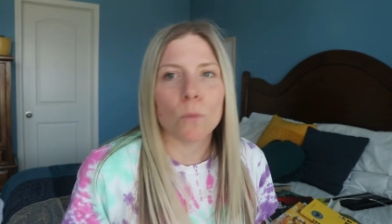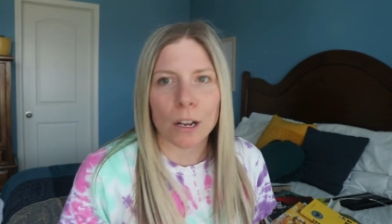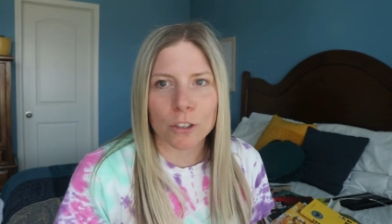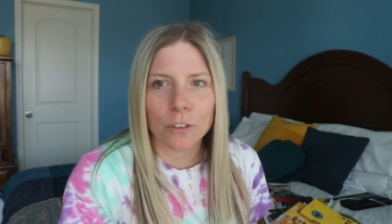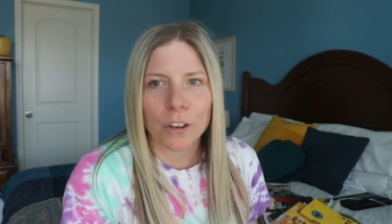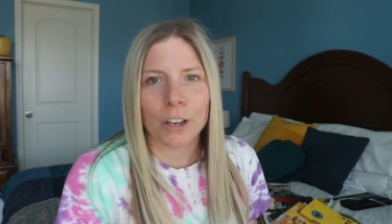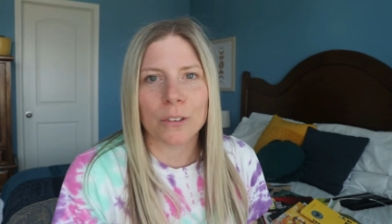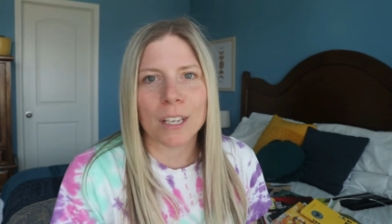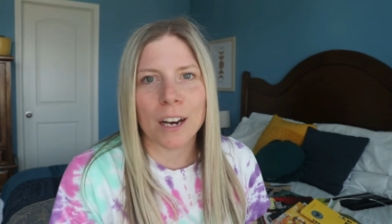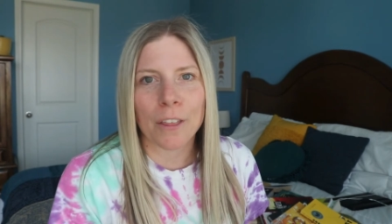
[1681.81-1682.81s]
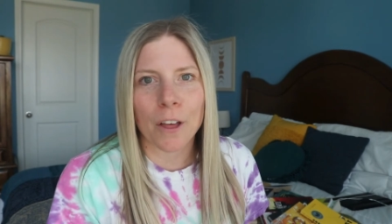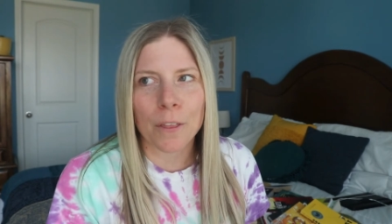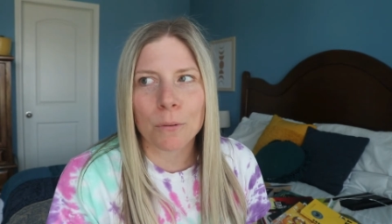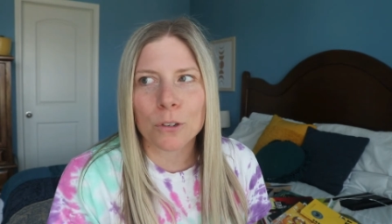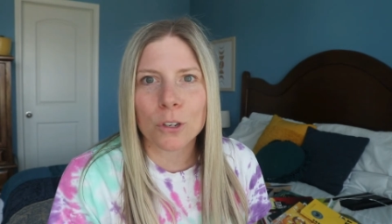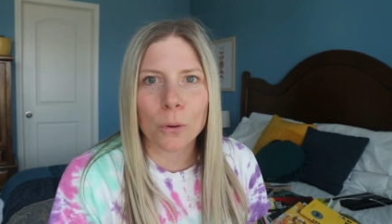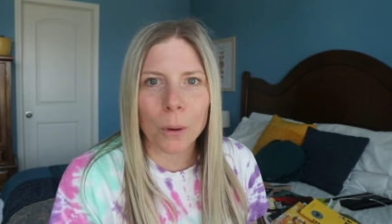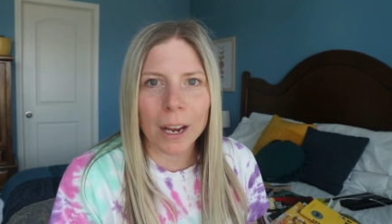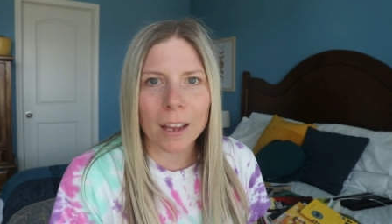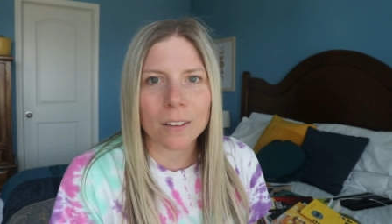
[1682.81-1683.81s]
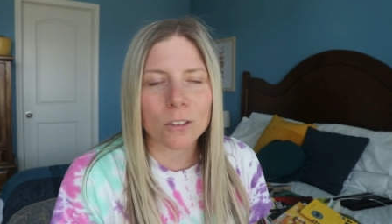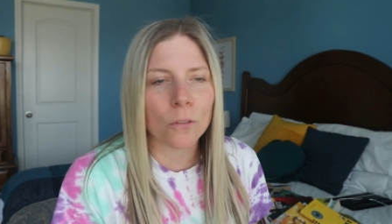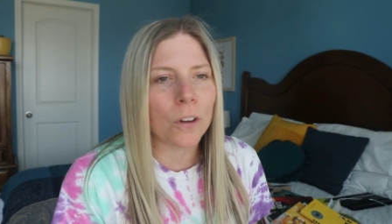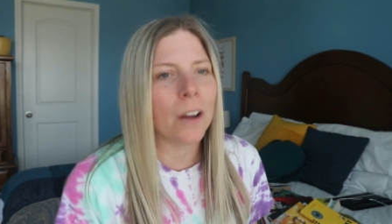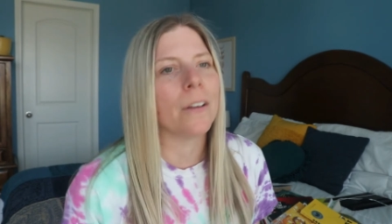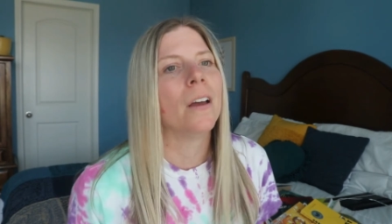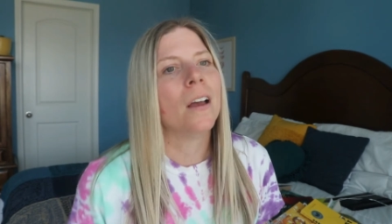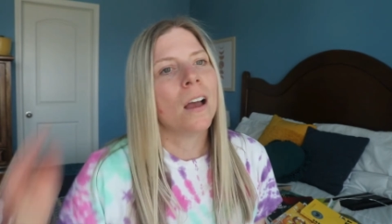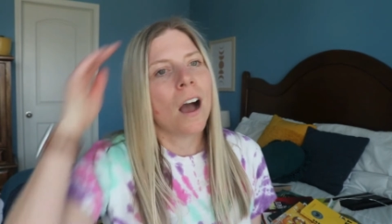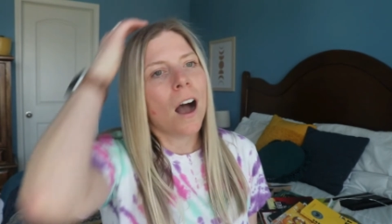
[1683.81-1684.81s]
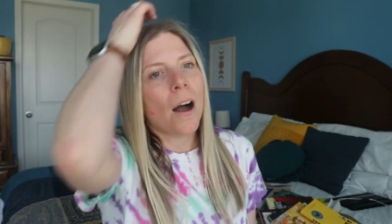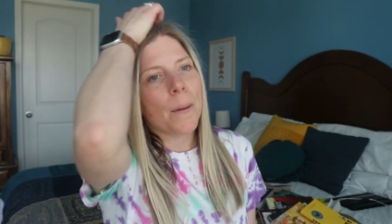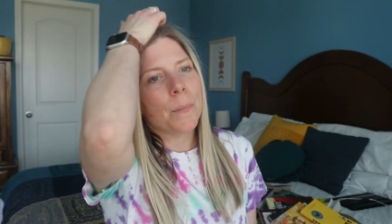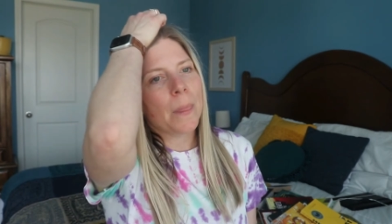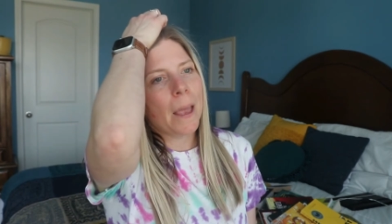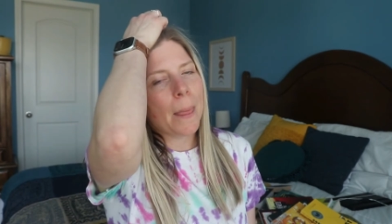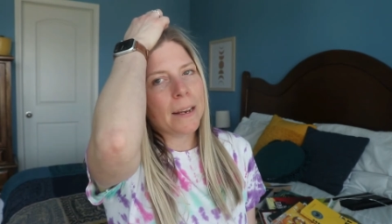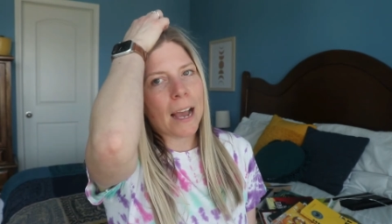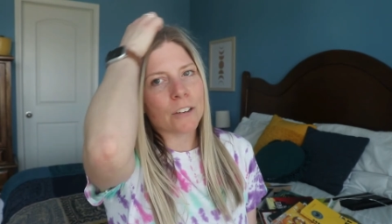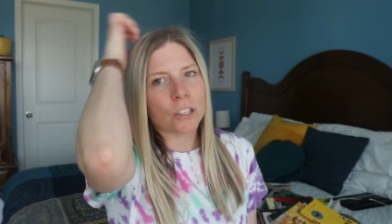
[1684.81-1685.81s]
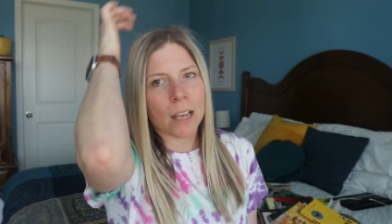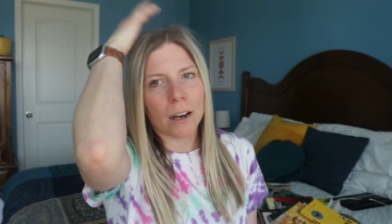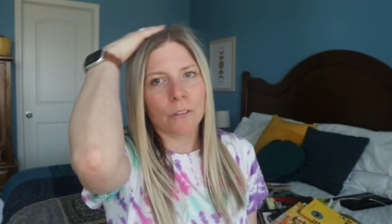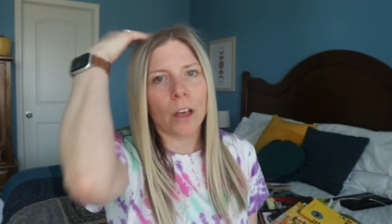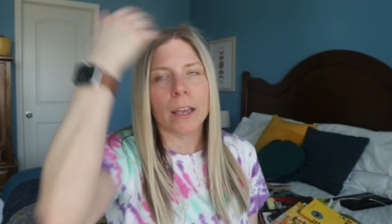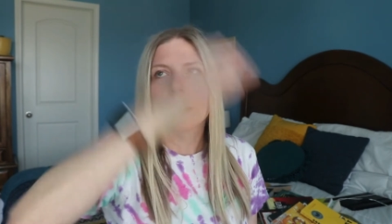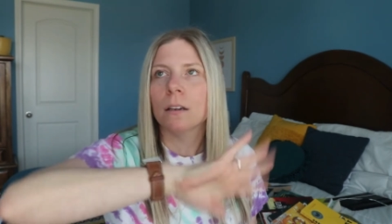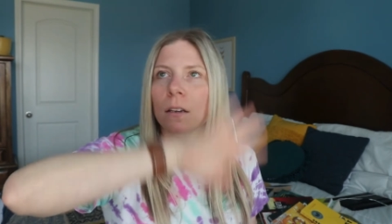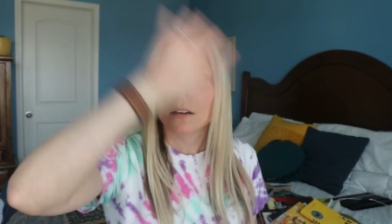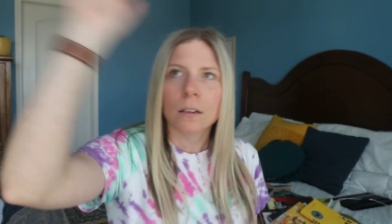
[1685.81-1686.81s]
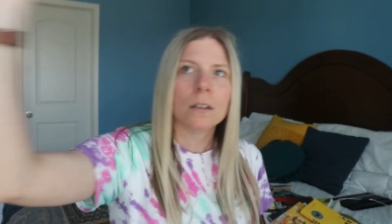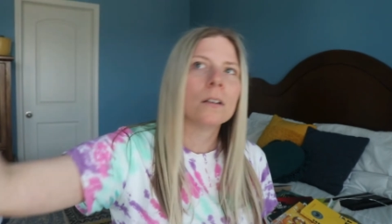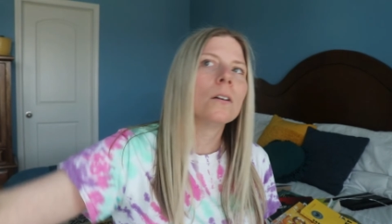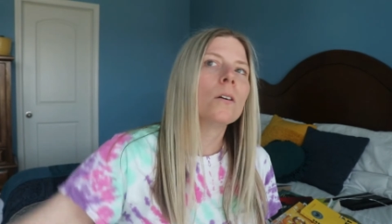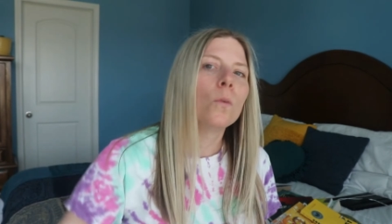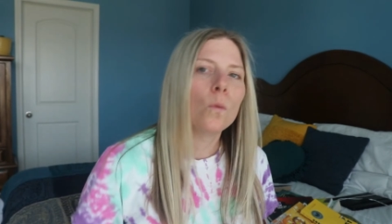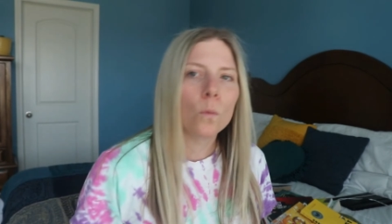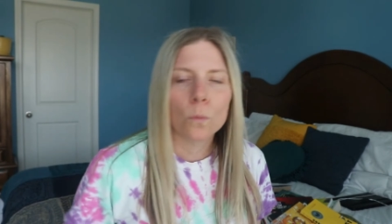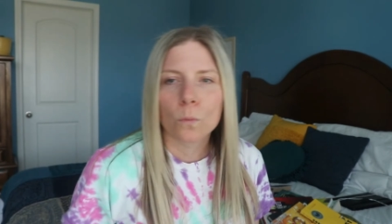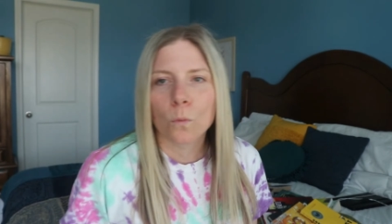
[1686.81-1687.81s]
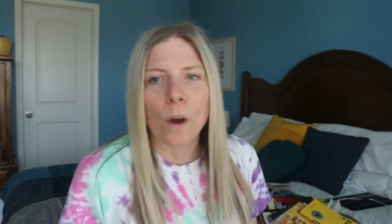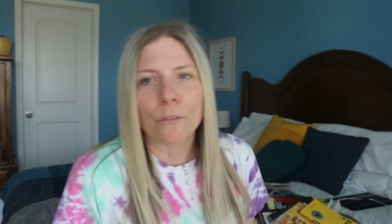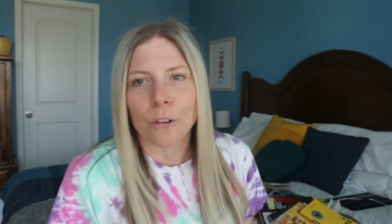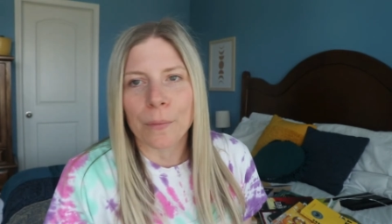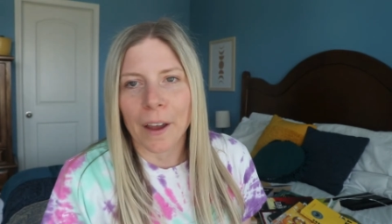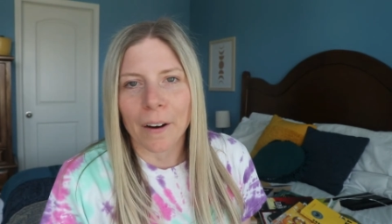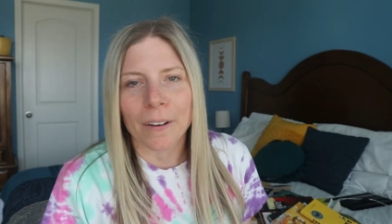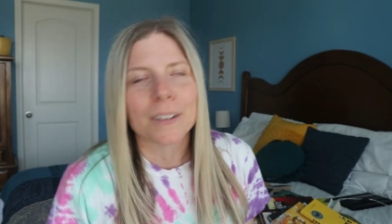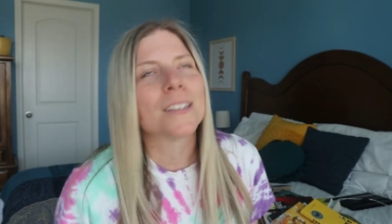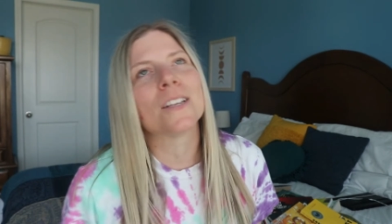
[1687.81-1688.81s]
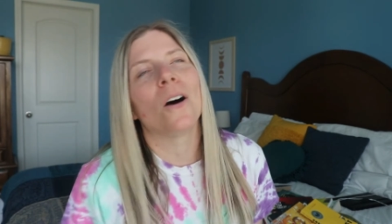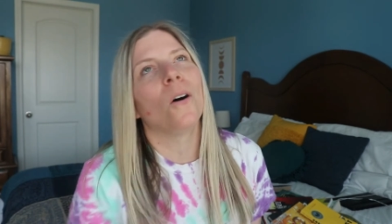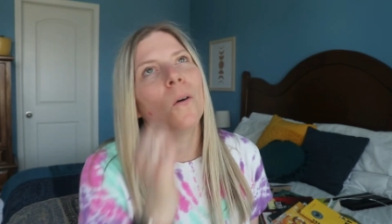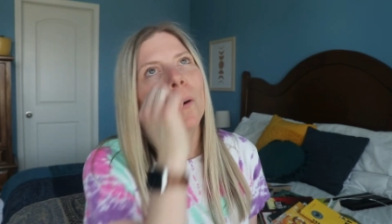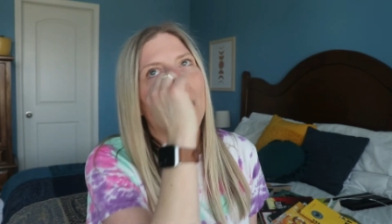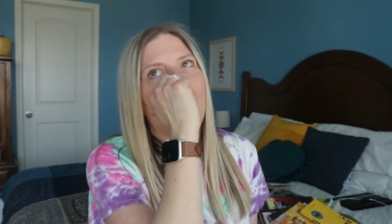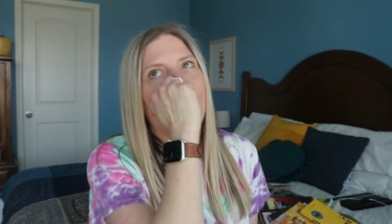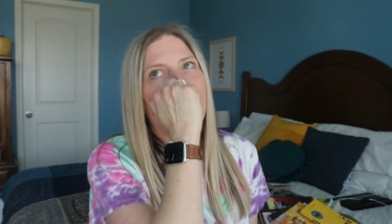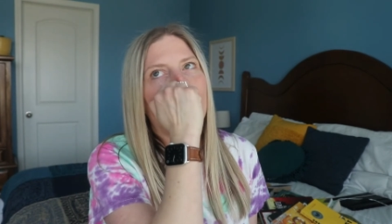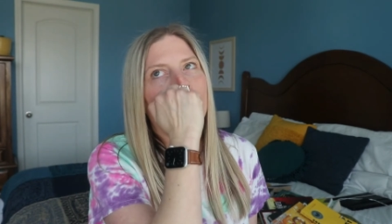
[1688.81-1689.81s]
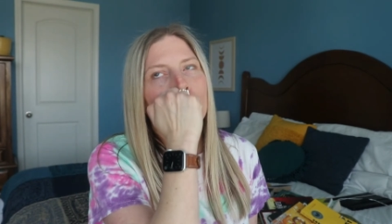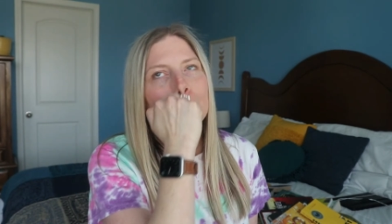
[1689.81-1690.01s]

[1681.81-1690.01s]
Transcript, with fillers: to watch her videos and I thought they were so great and so fun um, and then yeah just kind of like went from there. So uh,